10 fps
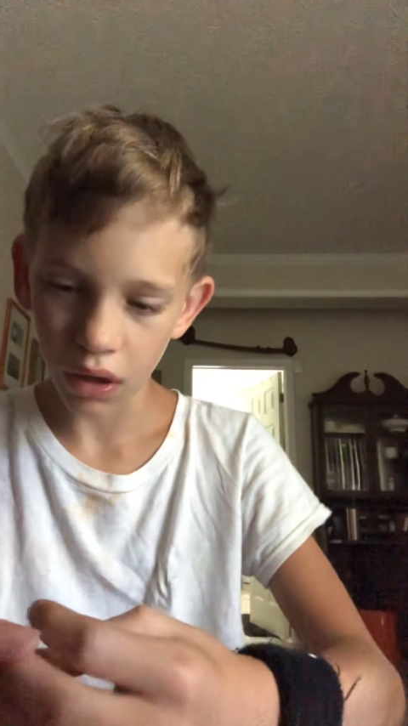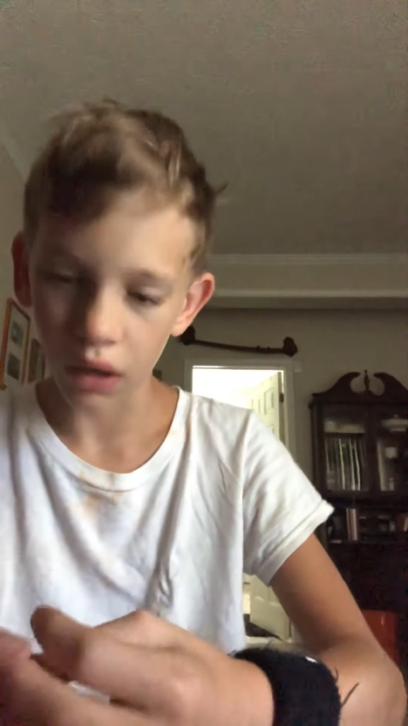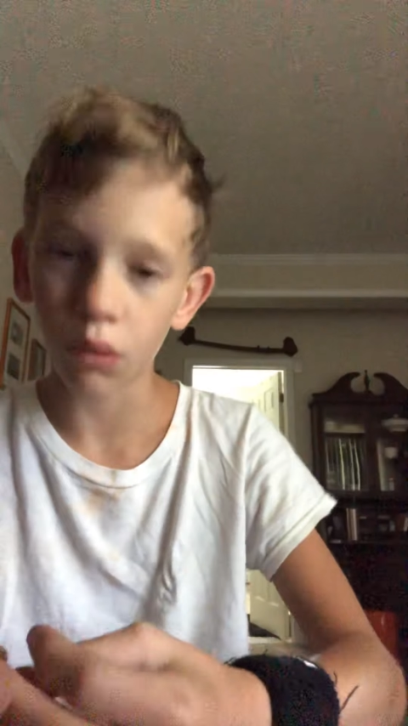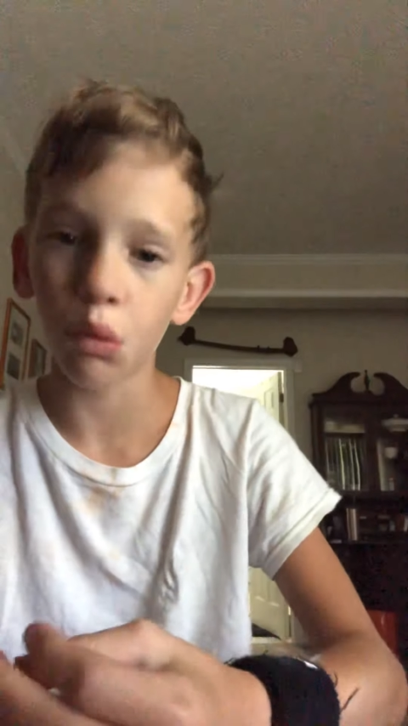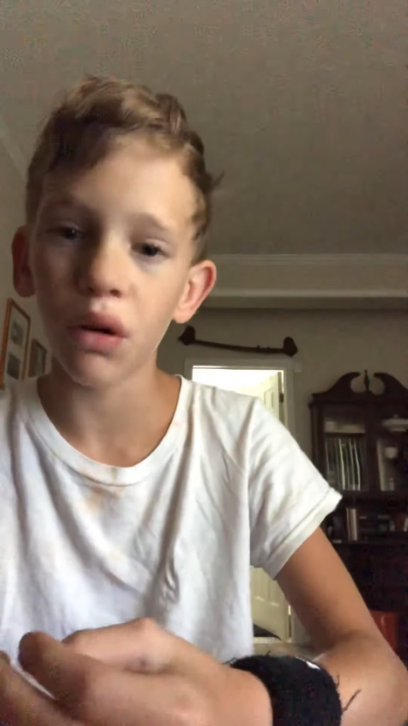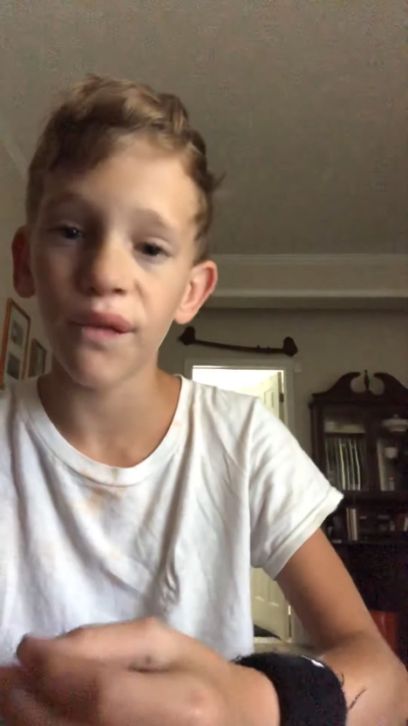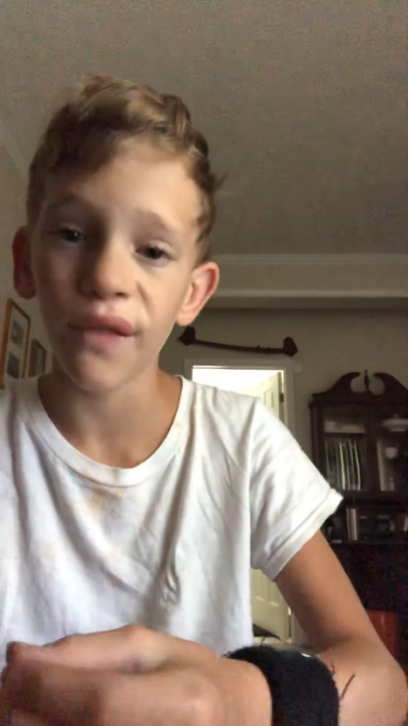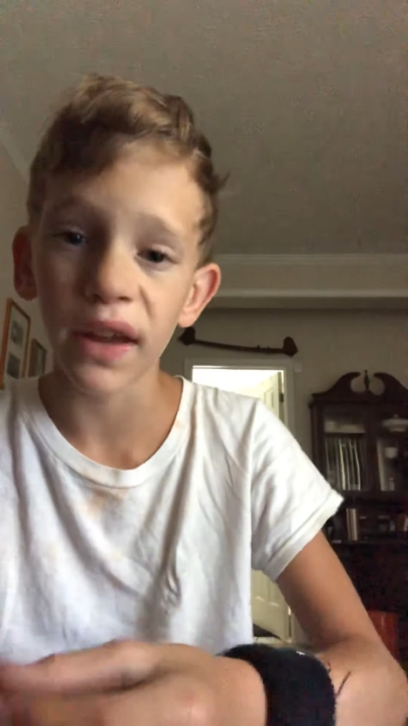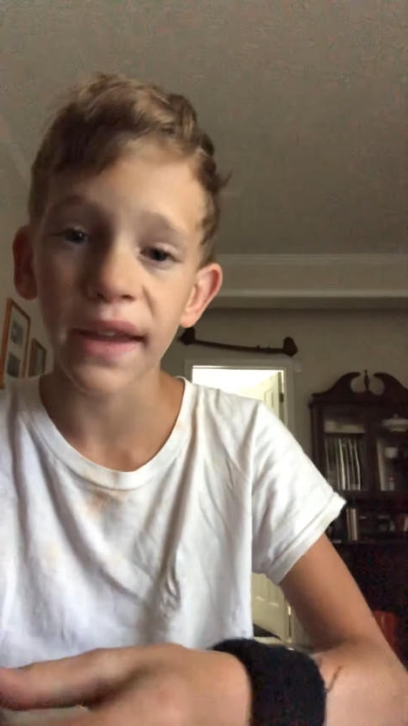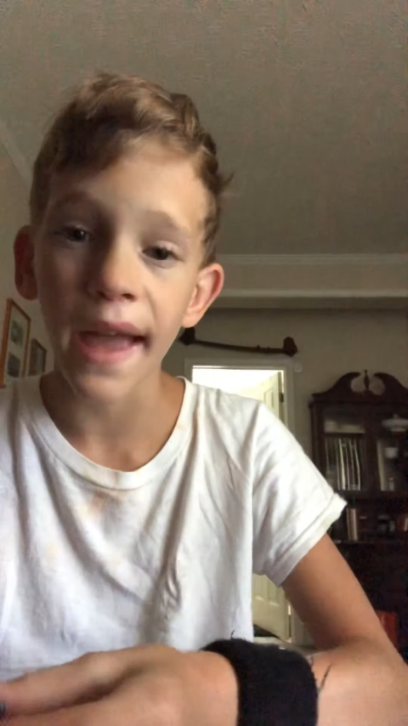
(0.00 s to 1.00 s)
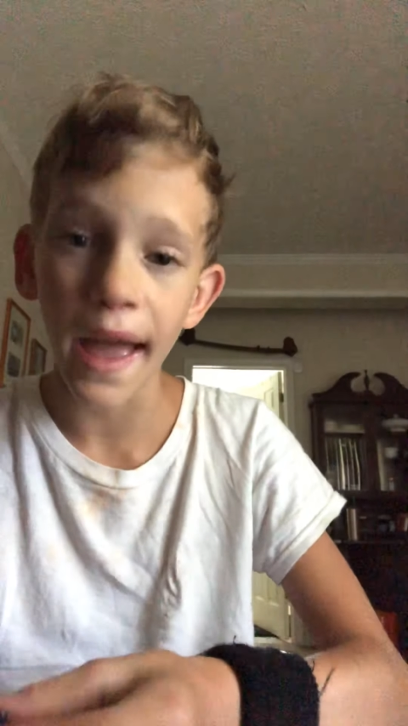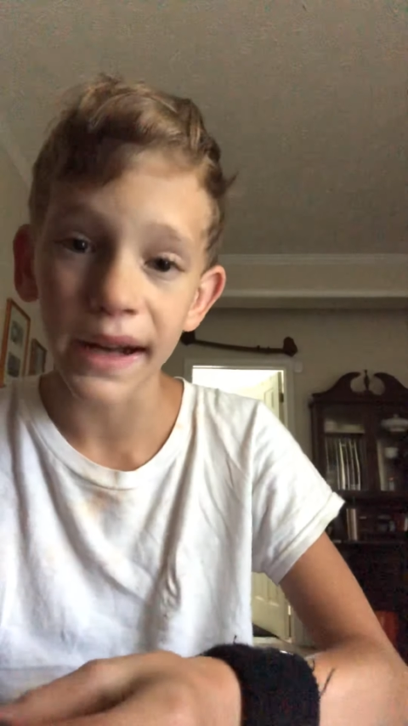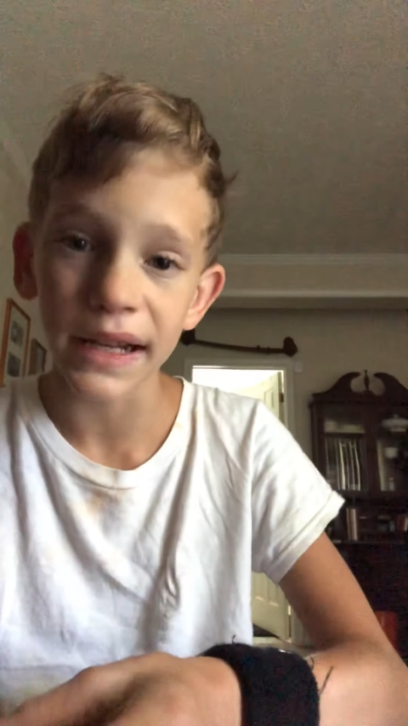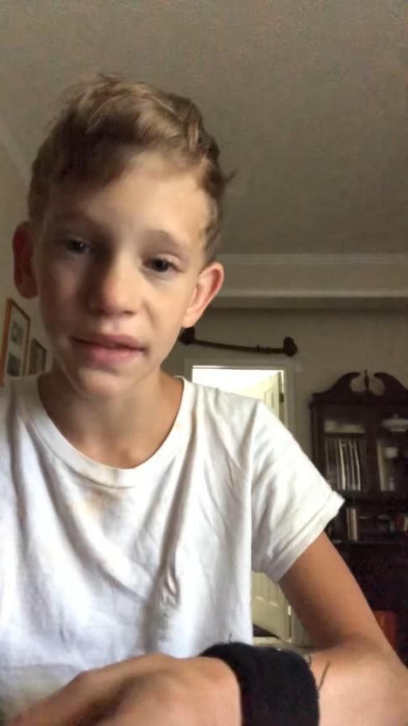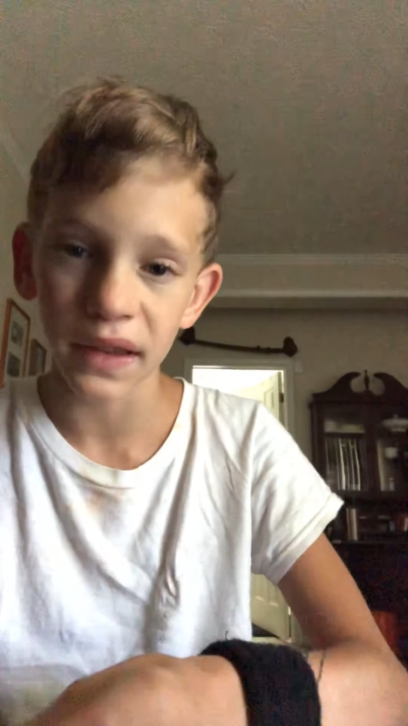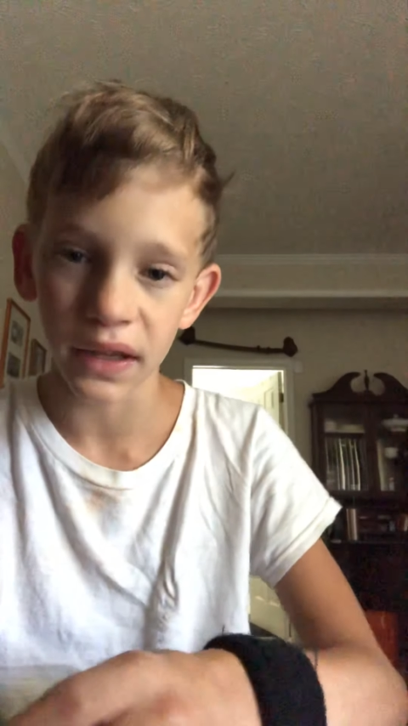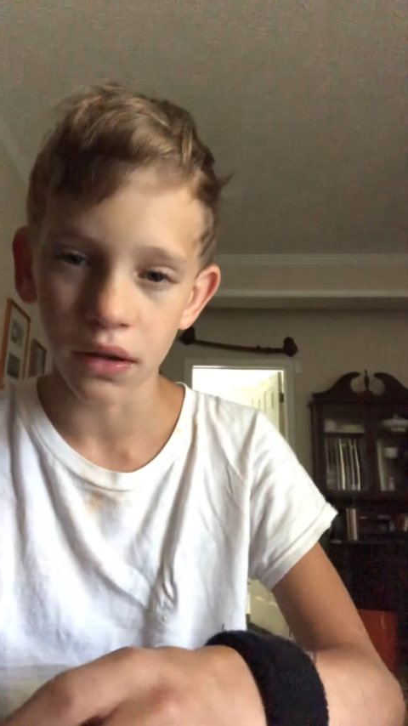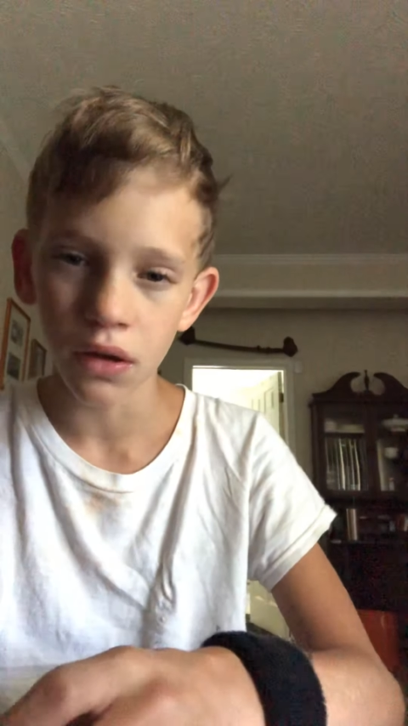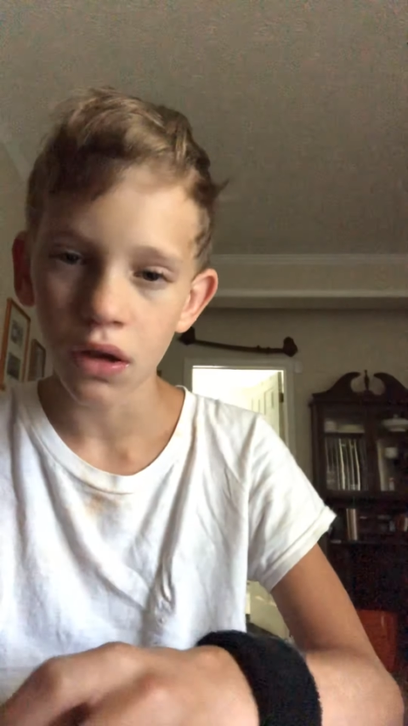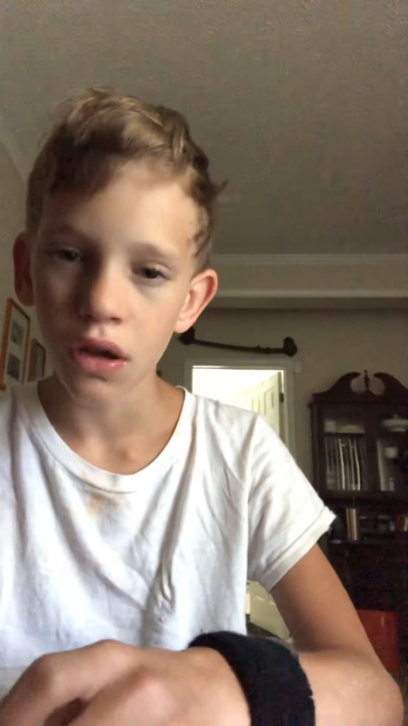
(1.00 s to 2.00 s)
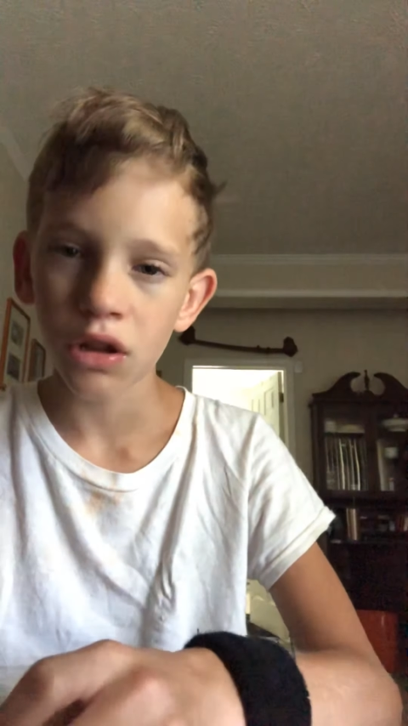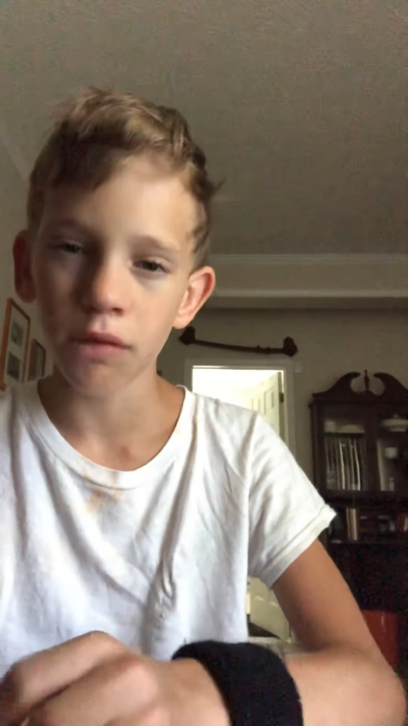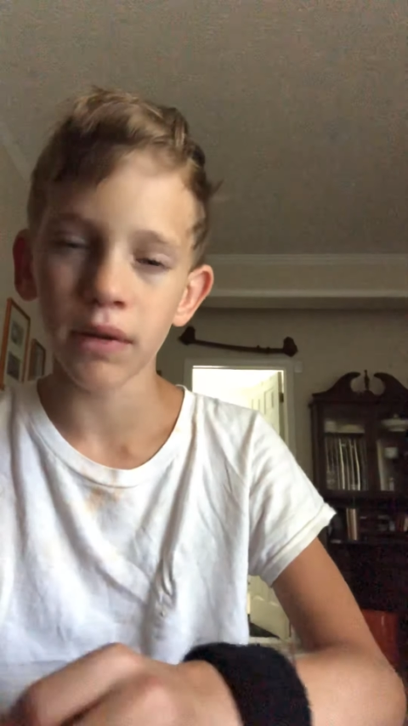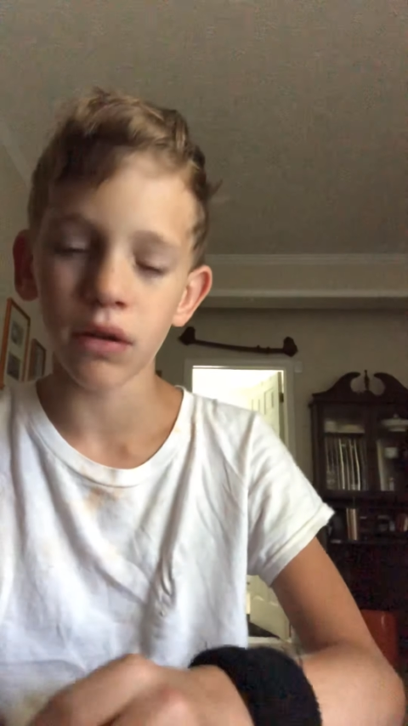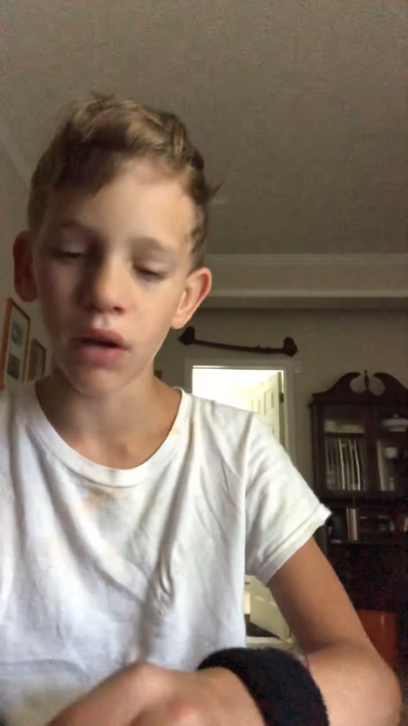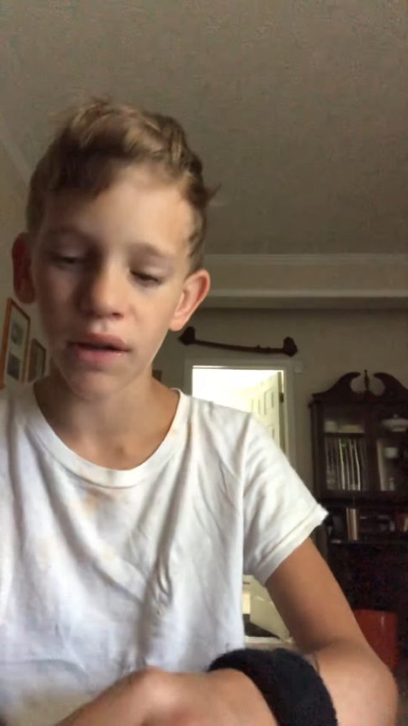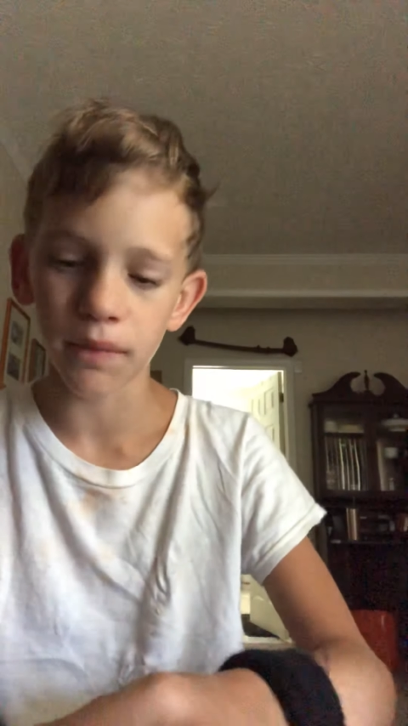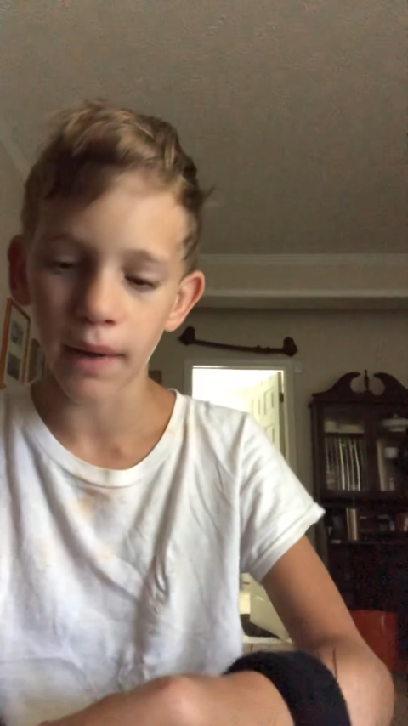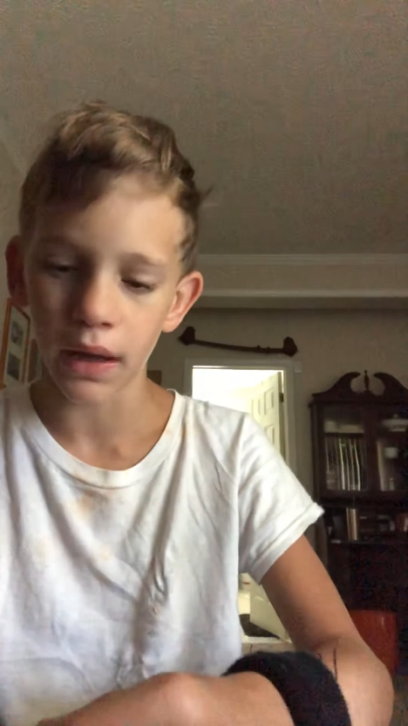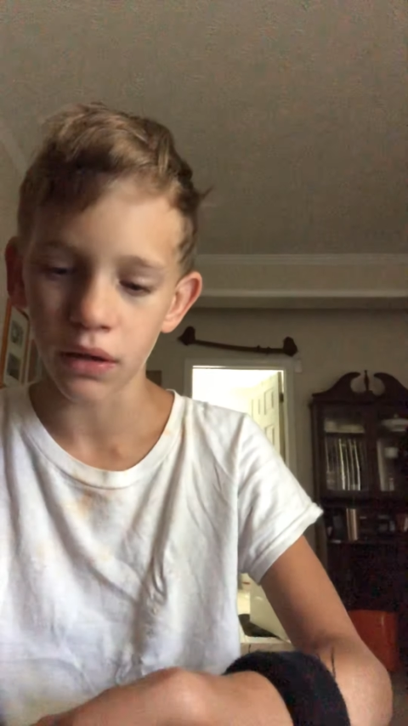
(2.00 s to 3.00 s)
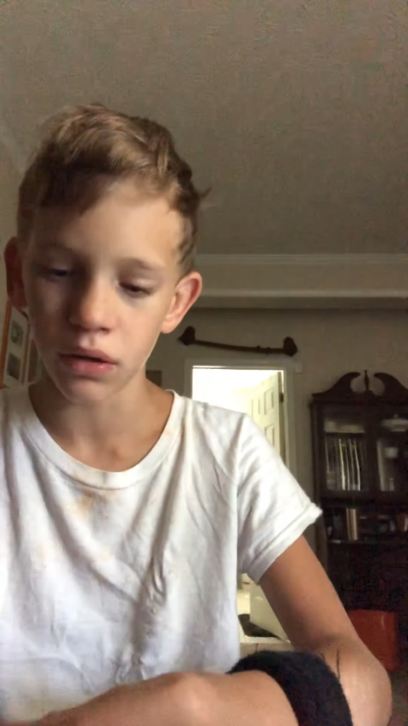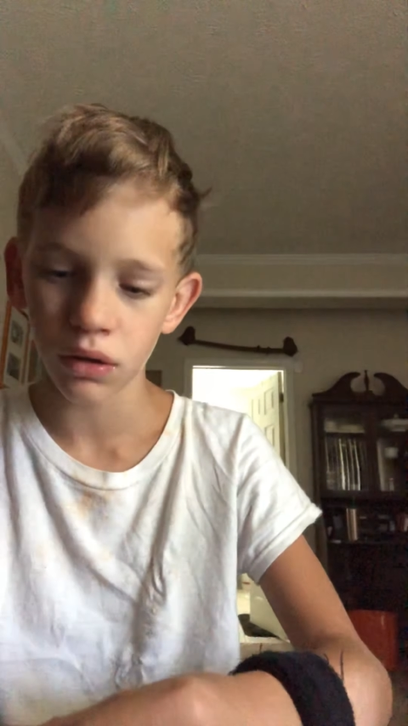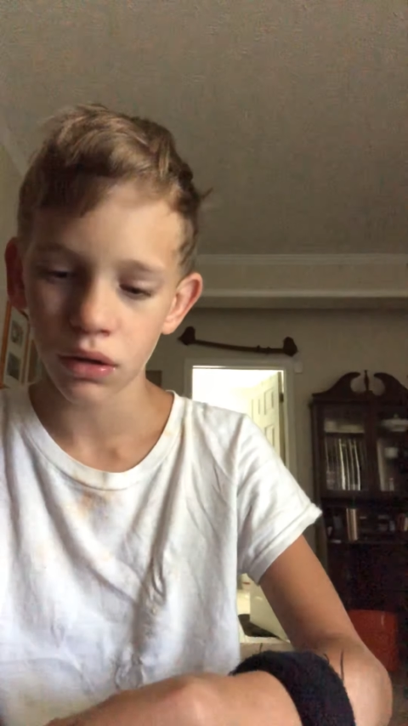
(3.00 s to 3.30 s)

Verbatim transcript: I don't want to fake anything to make you guys mad.